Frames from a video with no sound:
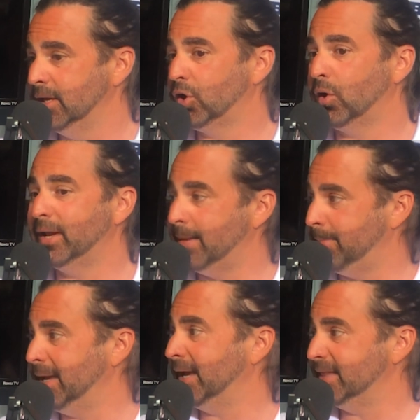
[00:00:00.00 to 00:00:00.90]
could end up
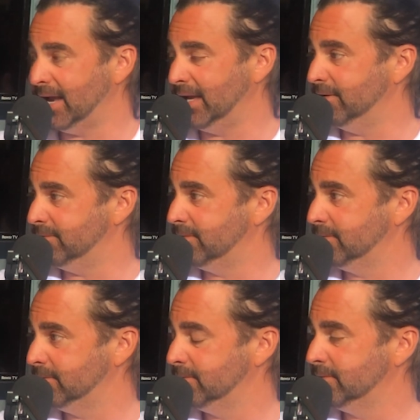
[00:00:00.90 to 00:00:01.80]
being a negative
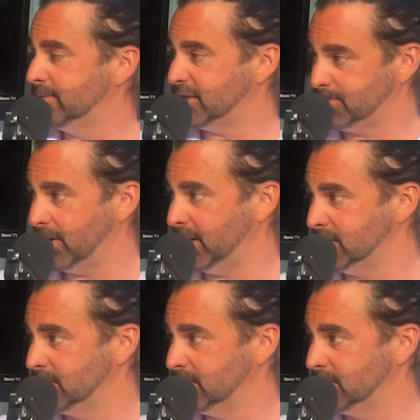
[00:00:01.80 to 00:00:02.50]
experience.